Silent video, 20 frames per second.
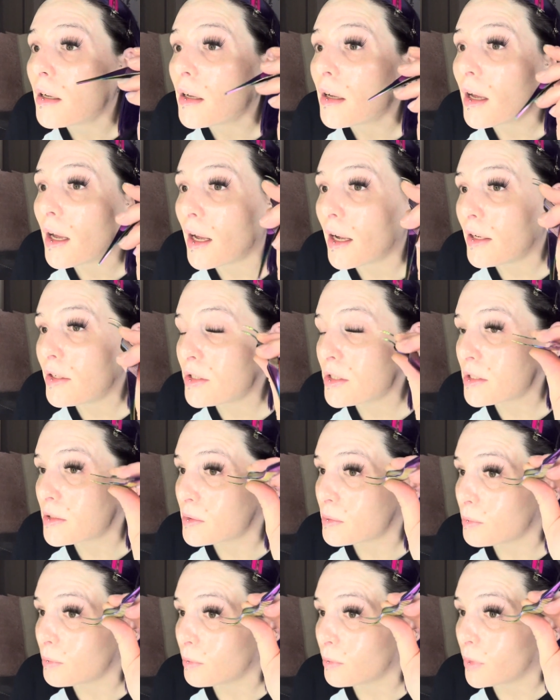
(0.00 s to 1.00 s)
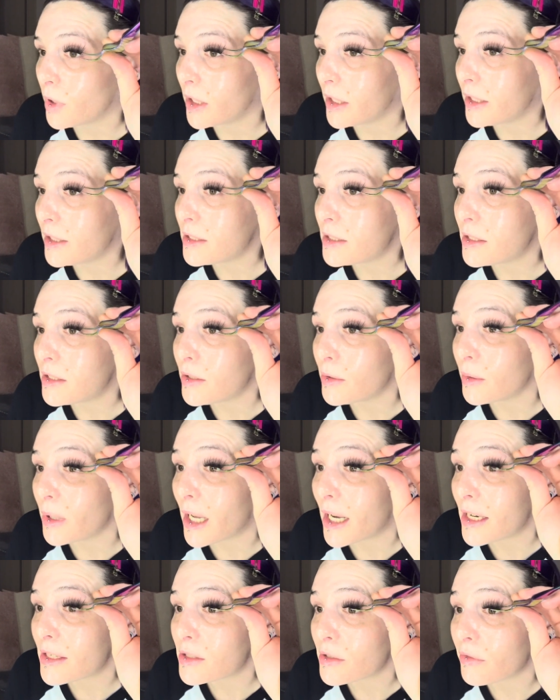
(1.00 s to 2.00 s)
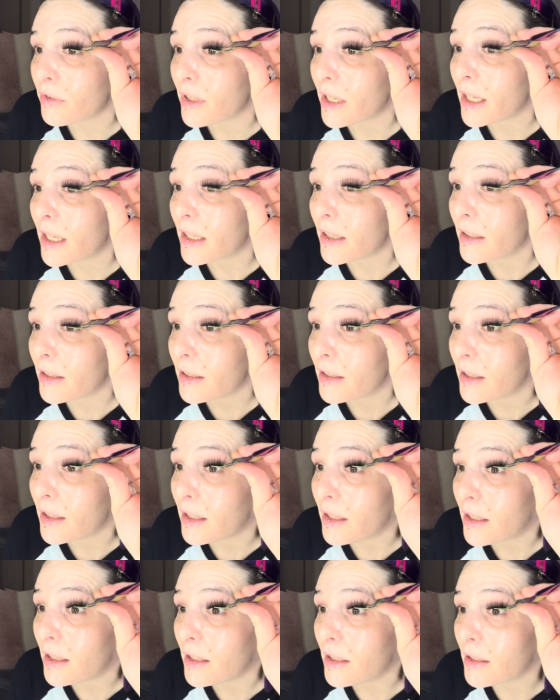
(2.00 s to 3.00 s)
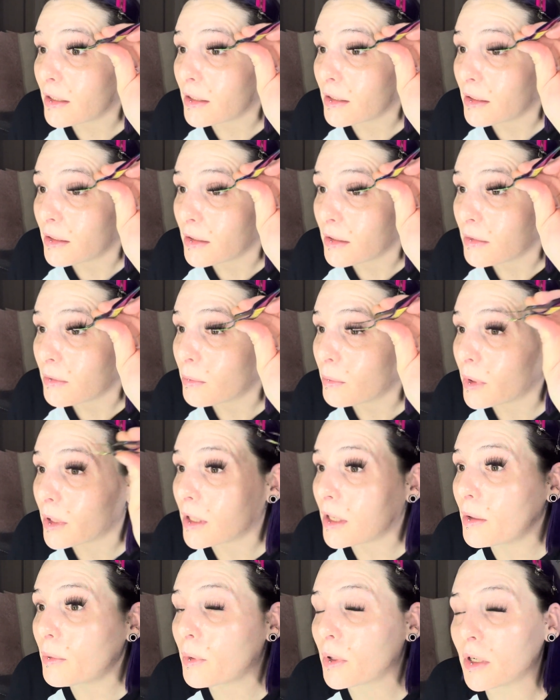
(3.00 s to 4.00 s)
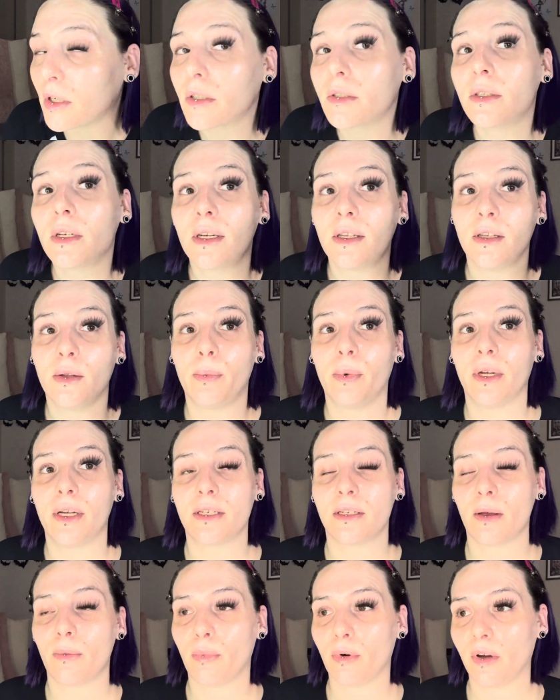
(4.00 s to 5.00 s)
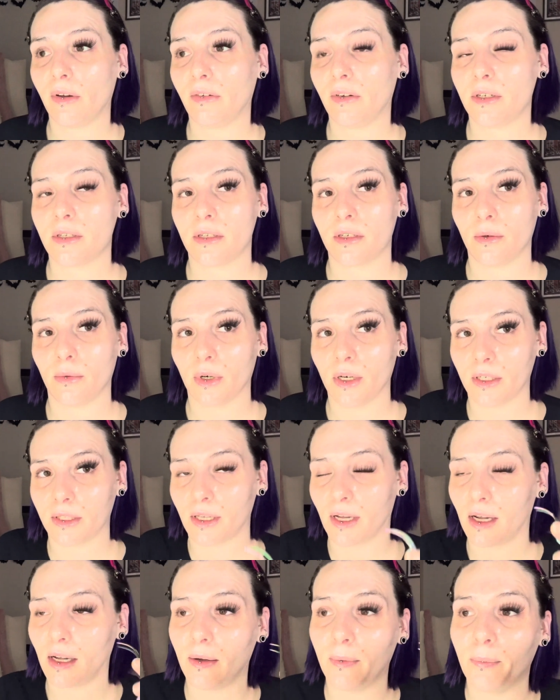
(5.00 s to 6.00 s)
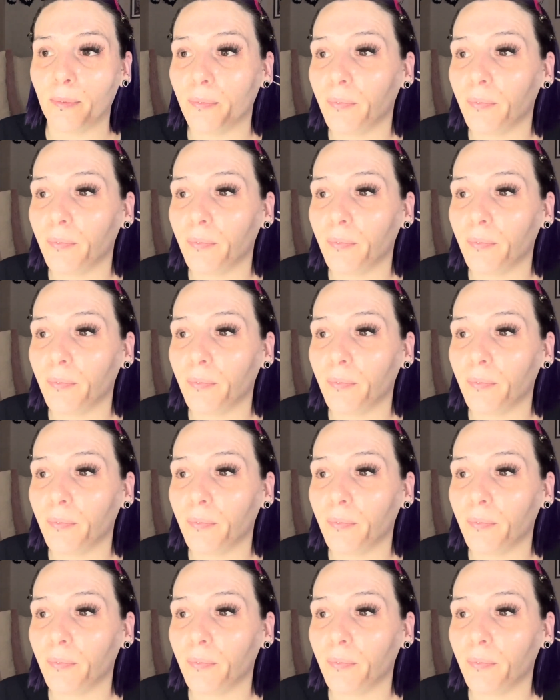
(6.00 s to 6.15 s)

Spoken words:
I just wanted to do Lashify. And when I worked at the place I previously worked at,